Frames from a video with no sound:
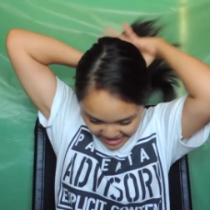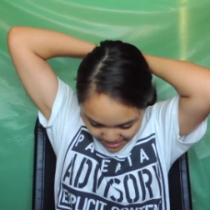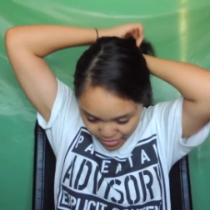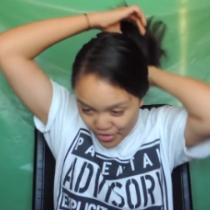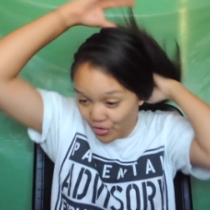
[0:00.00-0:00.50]

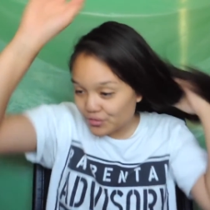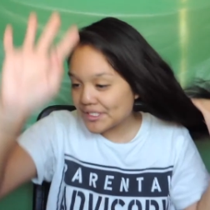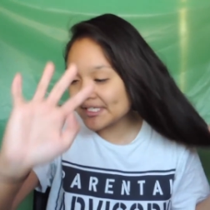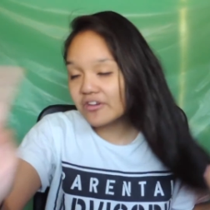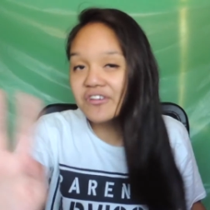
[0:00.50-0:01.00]
Like, no,
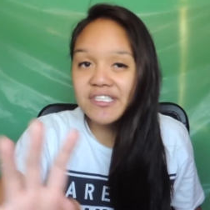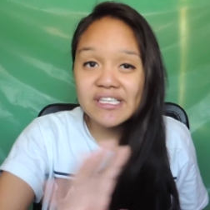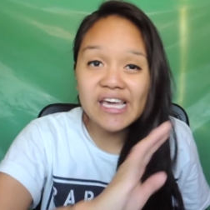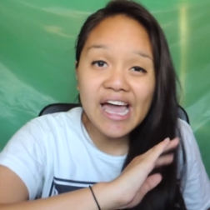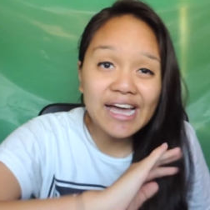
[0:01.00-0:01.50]

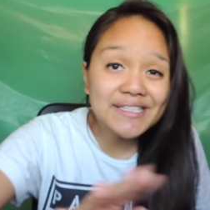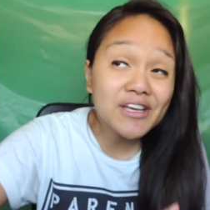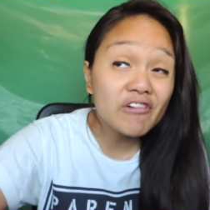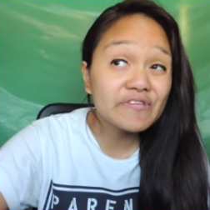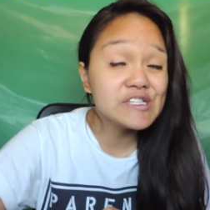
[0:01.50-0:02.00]
seriously, hats
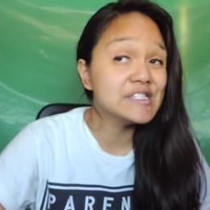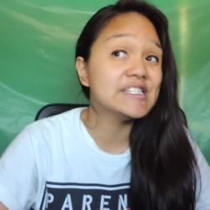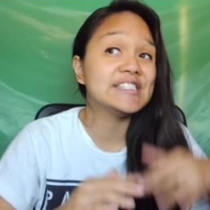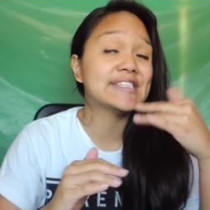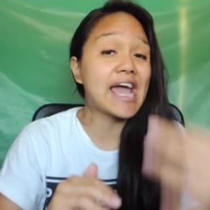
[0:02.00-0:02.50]
off to
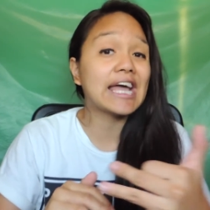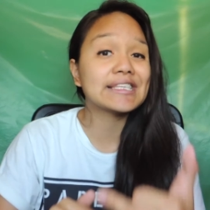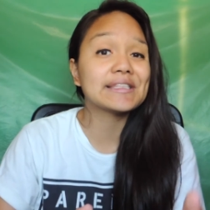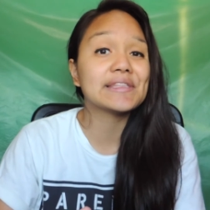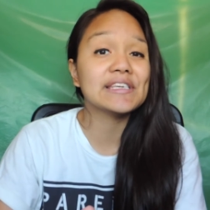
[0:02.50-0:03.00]
these
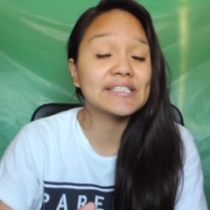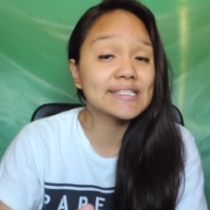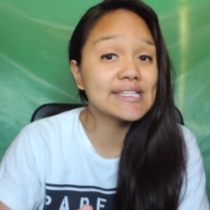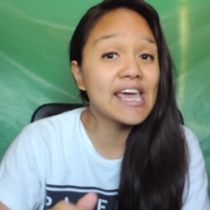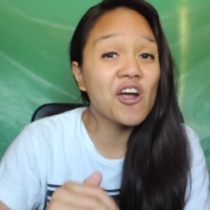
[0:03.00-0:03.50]

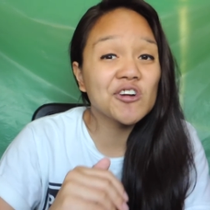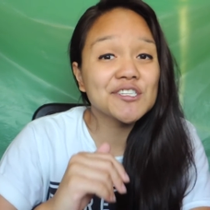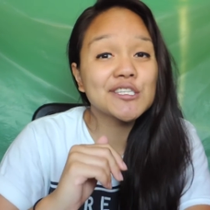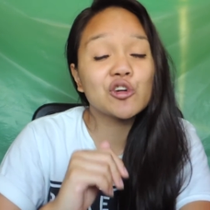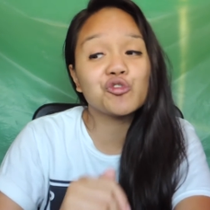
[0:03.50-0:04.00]
athletes. They are
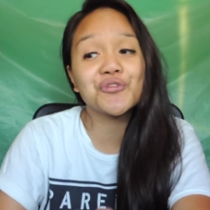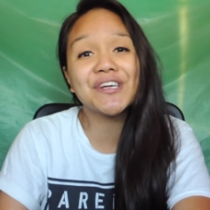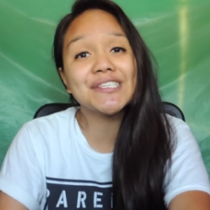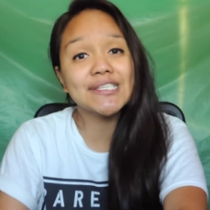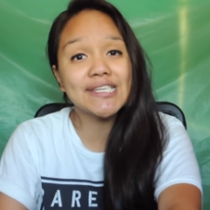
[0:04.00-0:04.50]

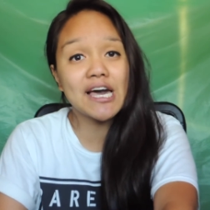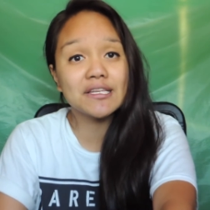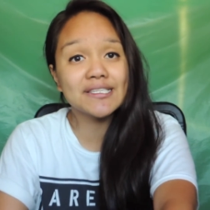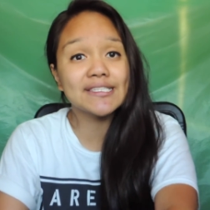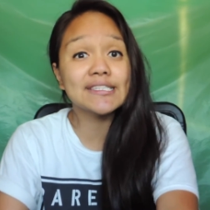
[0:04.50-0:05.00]
crazy
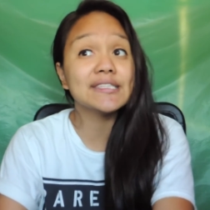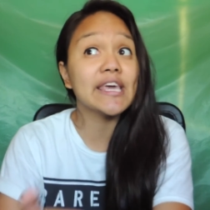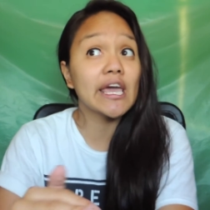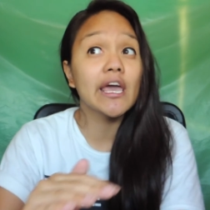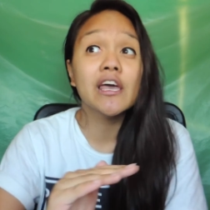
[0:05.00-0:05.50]
talented.
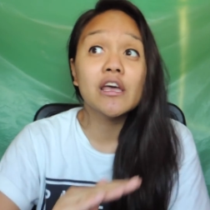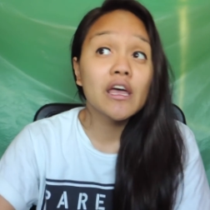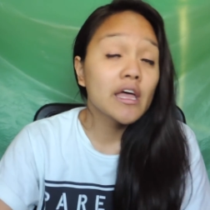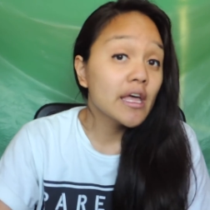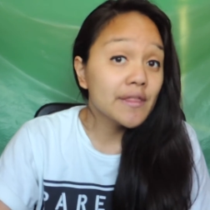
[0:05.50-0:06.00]
They
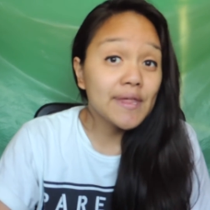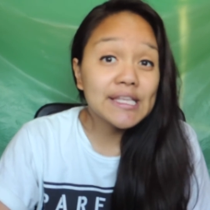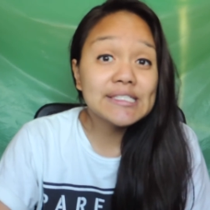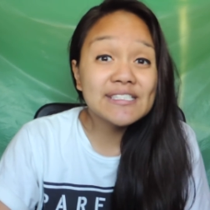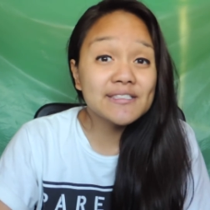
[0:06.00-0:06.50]

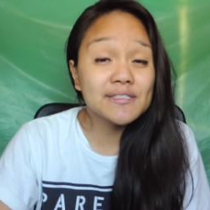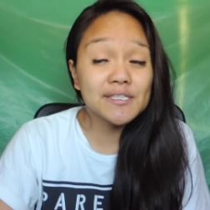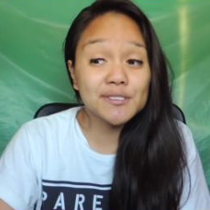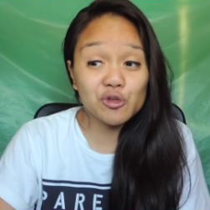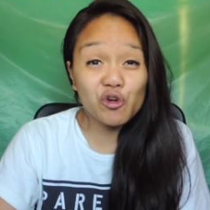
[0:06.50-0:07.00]
they
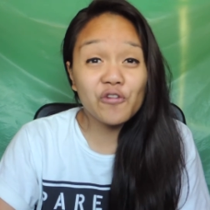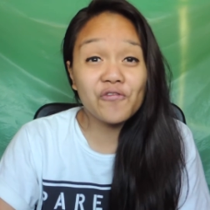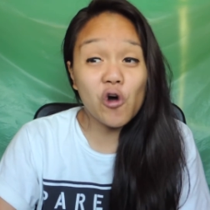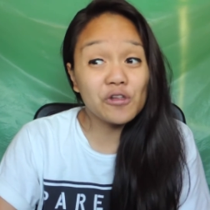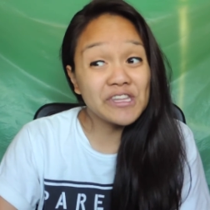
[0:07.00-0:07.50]

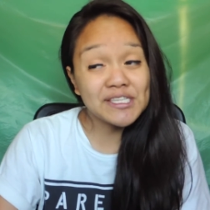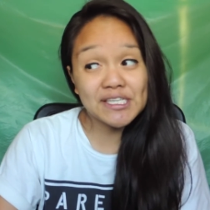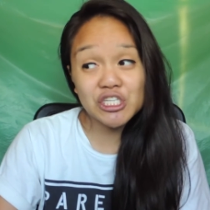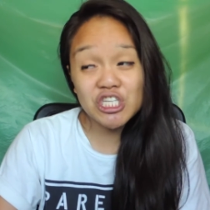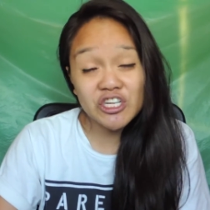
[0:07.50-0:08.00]
deserve all these
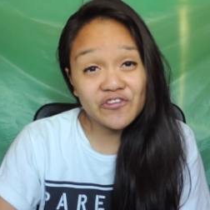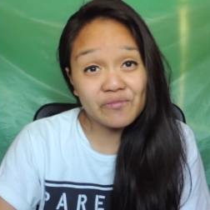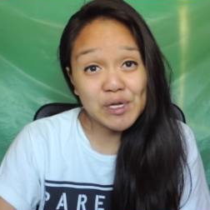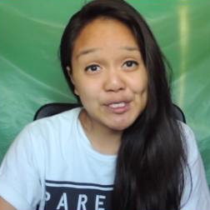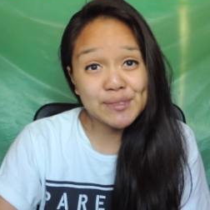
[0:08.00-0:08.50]

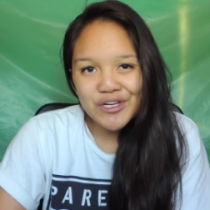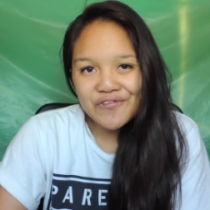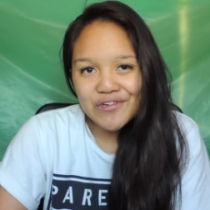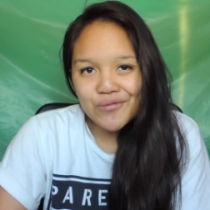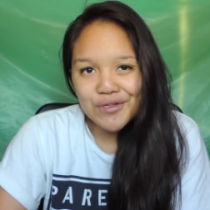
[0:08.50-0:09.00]
achievements. But
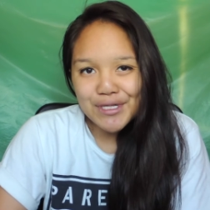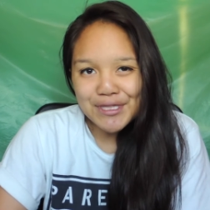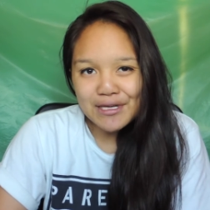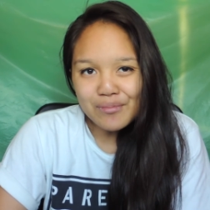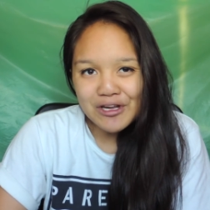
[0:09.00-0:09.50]
if you really
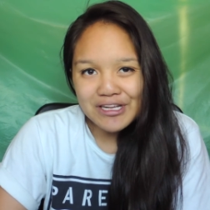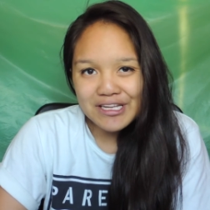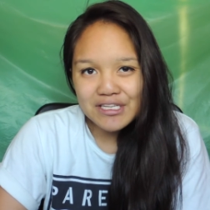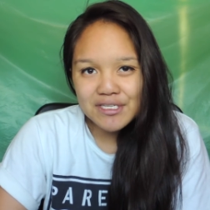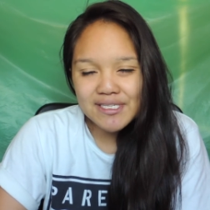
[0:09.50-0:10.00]
think about it,
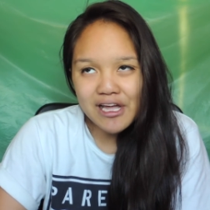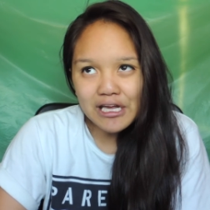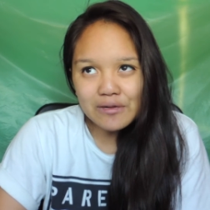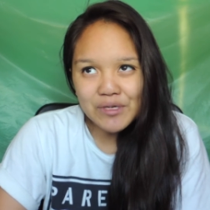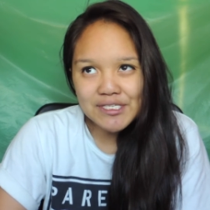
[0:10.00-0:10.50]
it just
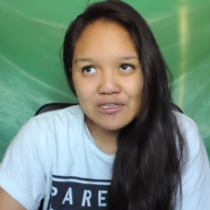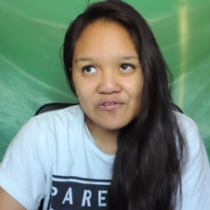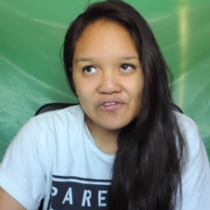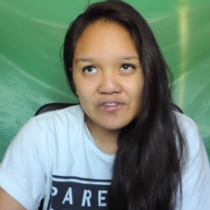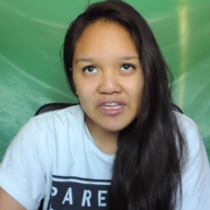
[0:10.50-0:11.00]
kind of makes you
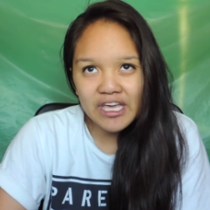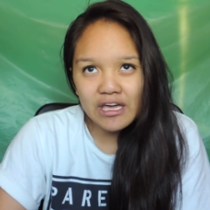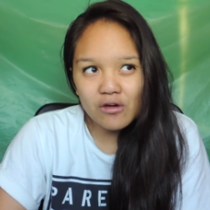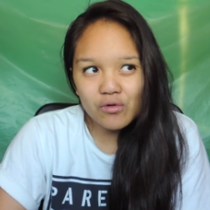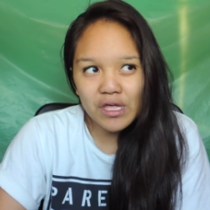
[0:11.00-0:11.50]
feel
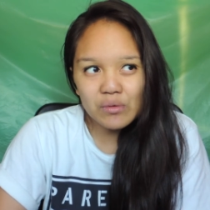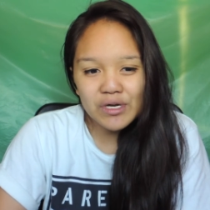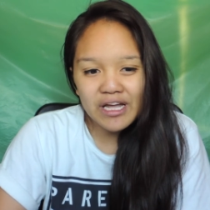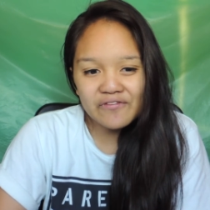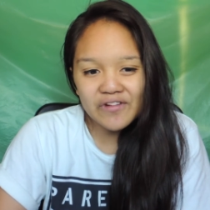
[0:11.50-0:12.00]
like, okay,
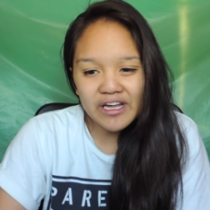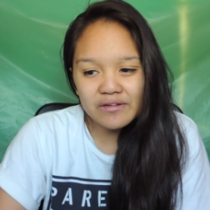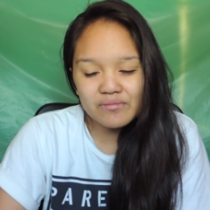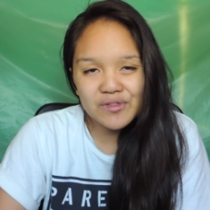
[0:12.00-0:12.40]
what have I?